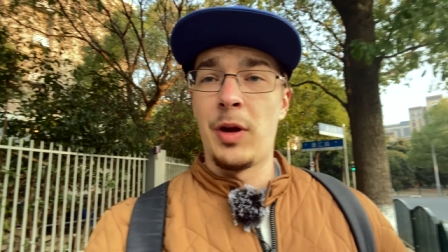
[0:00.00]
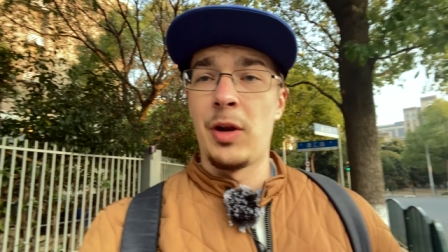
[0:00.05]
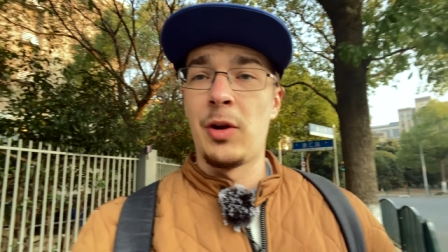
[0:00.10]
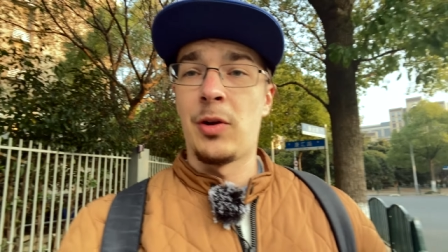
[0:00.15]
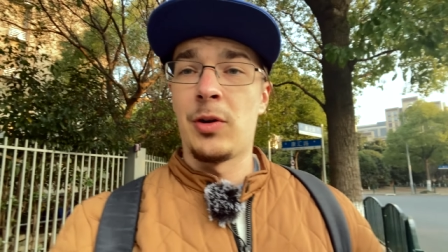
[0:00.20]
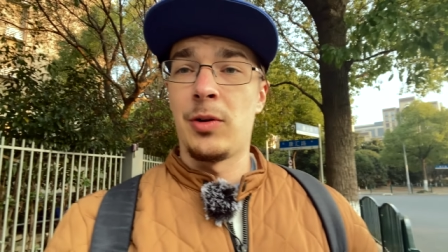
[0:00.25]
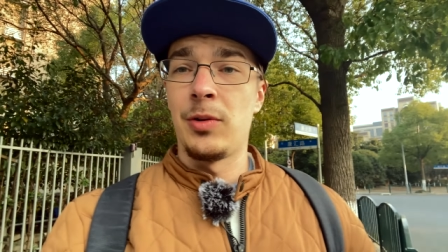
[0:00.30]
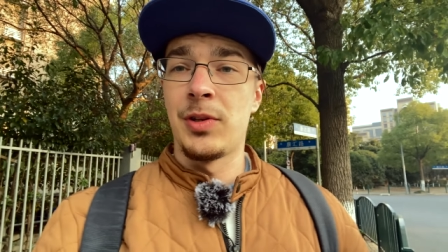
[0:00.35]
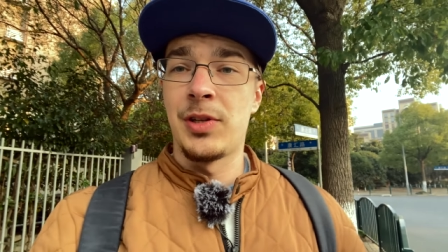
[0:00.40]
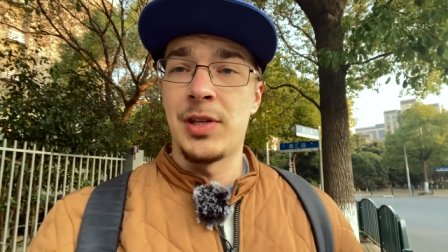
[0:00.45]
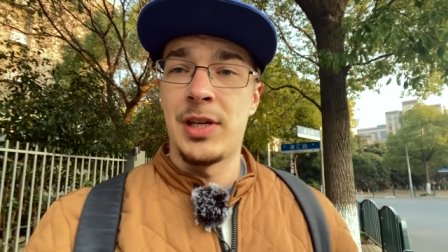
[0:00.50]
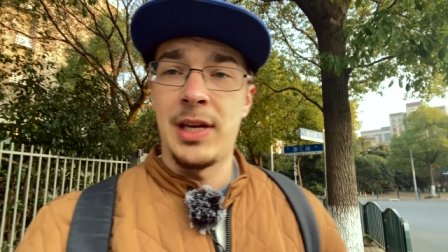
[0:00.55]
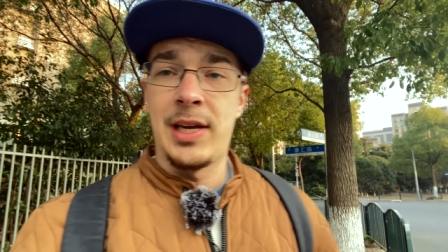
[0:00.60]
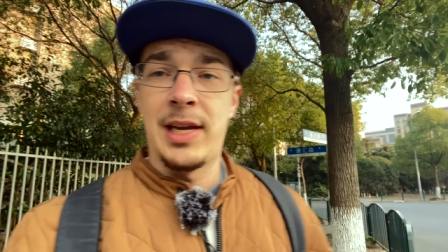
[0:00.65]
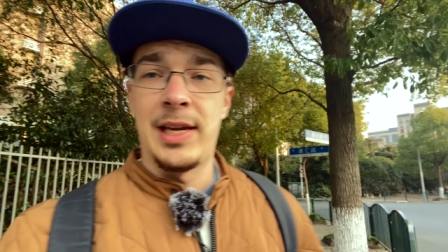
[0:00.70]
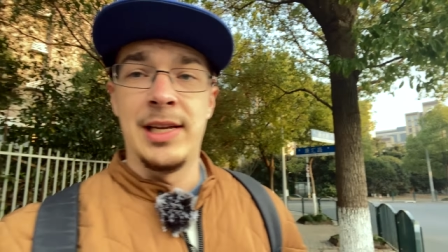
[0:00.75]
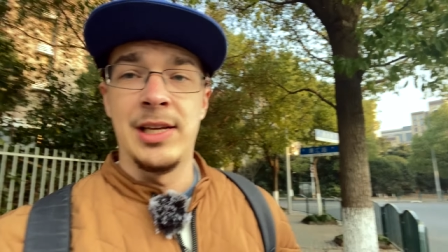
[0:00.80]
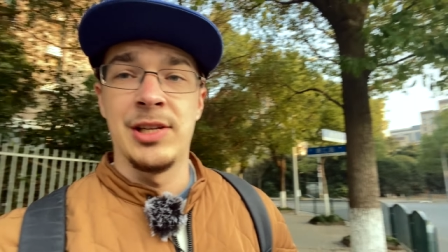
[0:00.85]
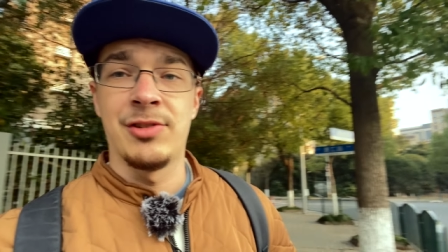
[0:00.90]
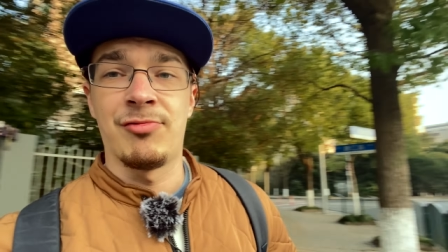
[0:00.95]
cold turkey
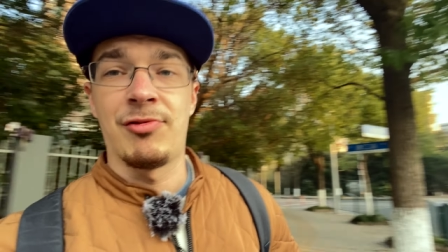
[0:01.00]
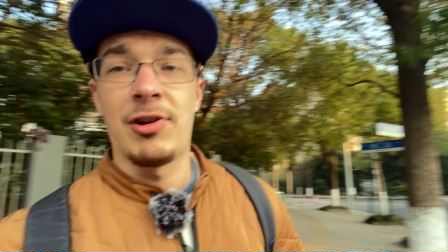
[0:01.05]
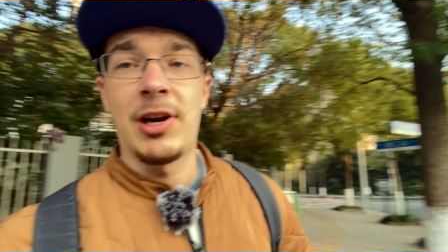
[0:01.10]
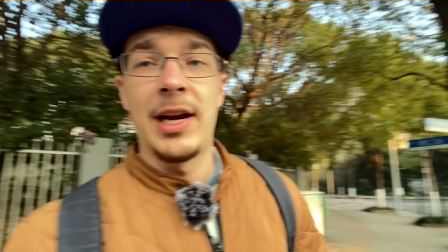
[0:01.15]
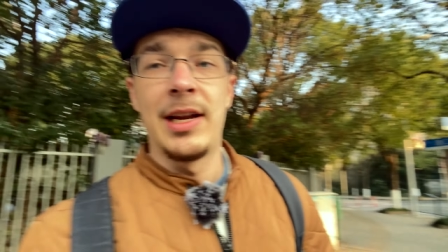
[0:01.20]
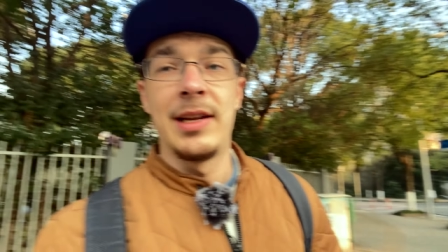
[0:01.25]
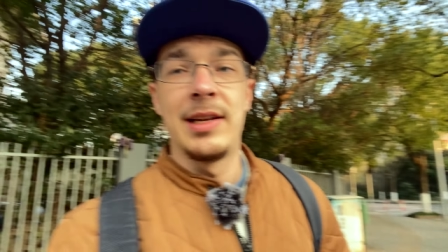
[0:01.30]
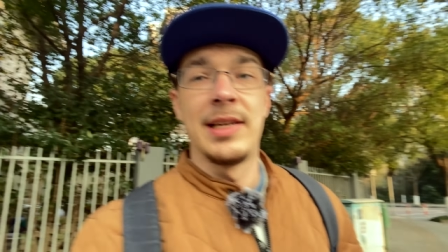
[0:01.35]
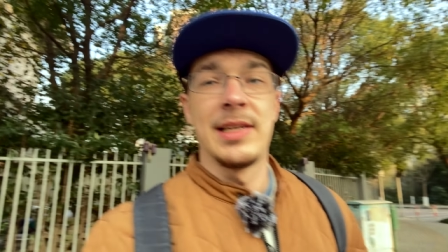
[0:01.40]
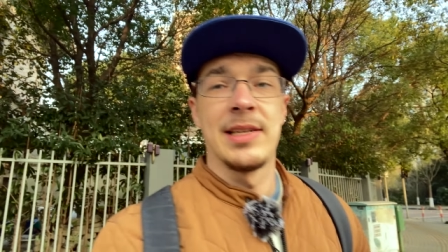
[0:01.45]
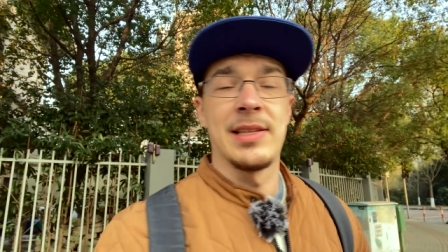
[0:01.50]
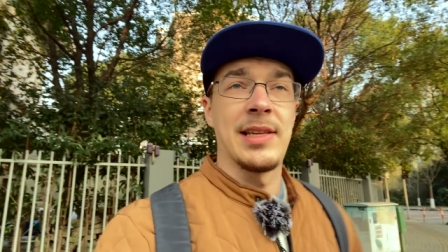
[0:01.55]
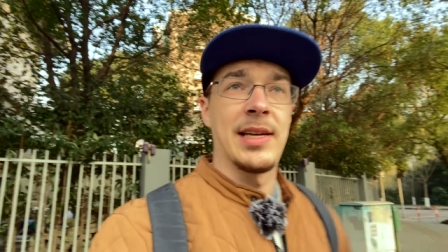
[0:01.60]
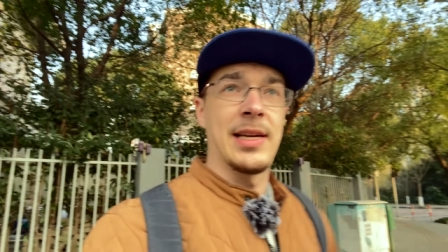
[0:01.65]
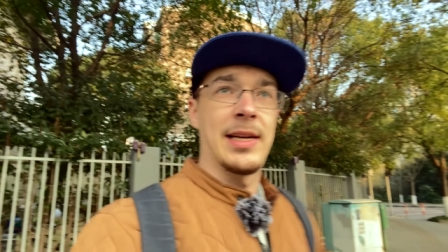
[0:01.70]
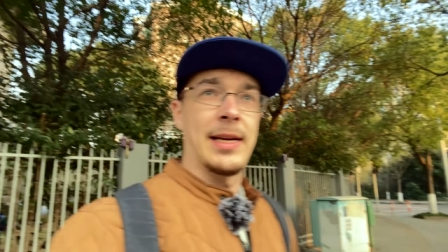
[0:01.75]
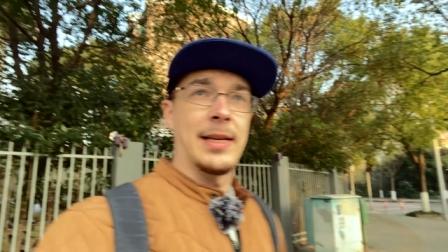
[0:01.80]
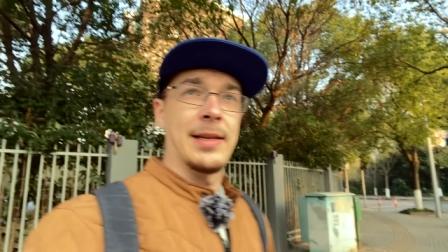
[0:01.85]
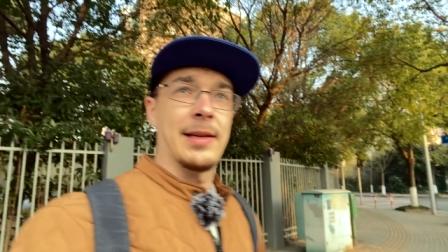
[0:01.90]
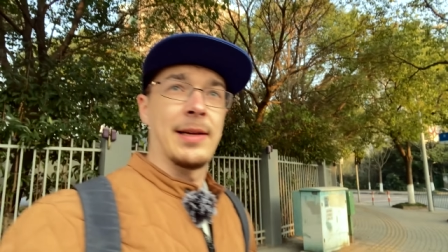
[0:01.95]
is right is that,